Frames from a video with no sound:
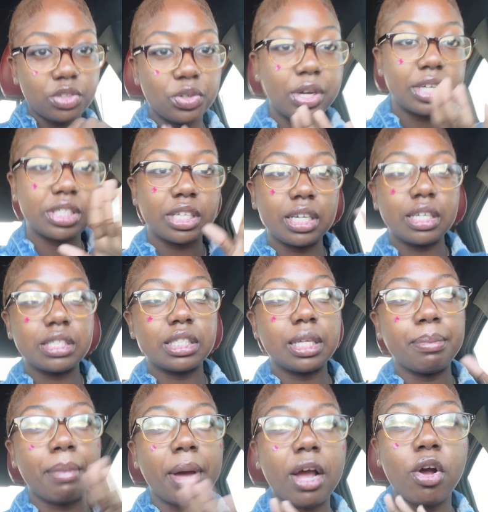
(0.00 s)
You guys are gonna see
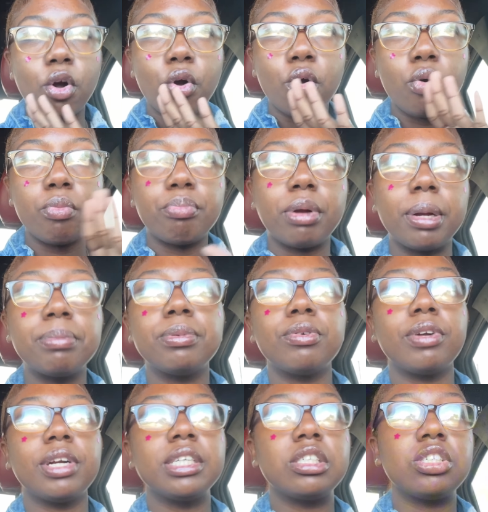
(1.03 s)
my whole
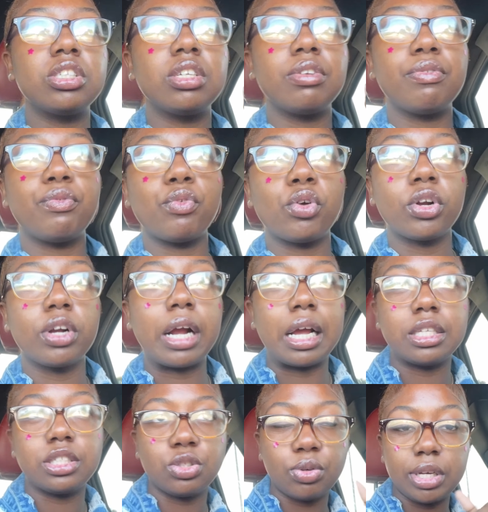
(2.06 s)
preparation for
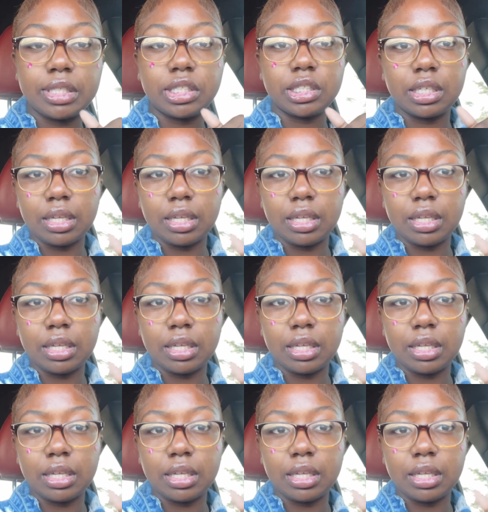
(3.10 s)
graduation.